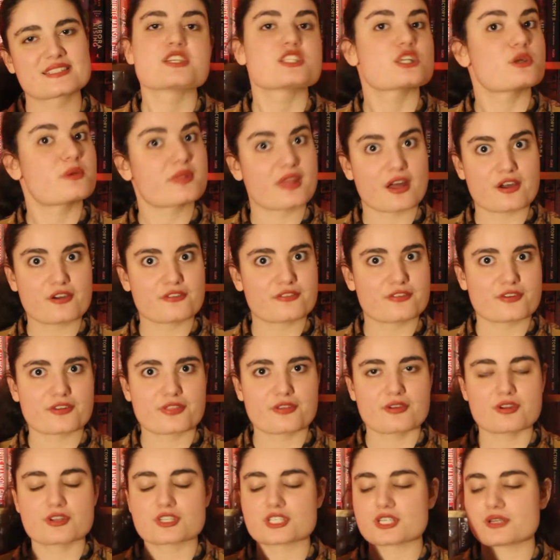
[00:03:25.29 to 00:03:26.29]
So without
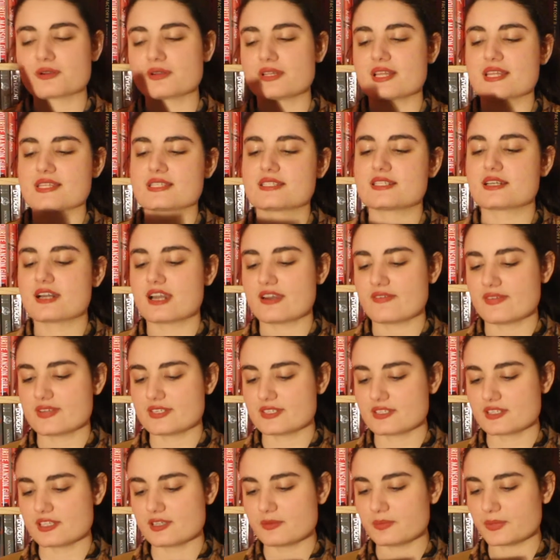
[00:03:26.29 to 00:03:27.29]
further ado, let's dive
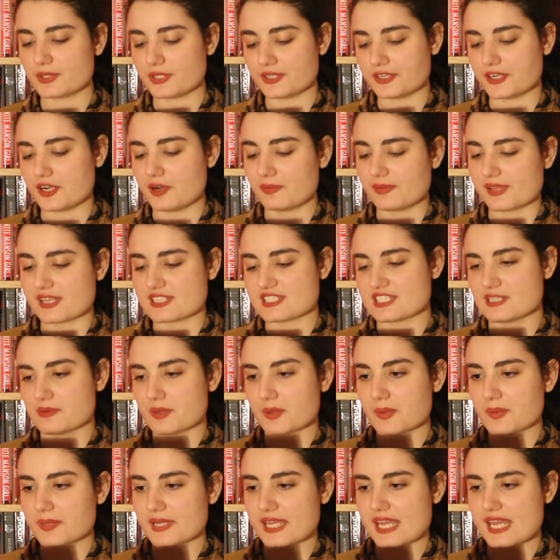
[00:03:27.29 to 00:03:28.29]
into the blurb, let's see what
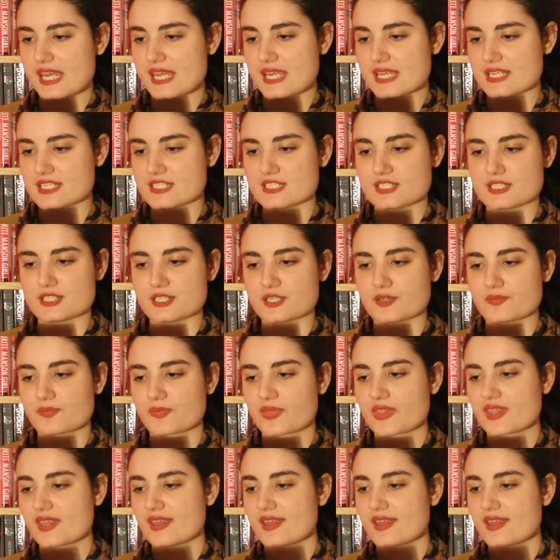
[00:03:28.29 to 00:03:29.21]
we're getting into.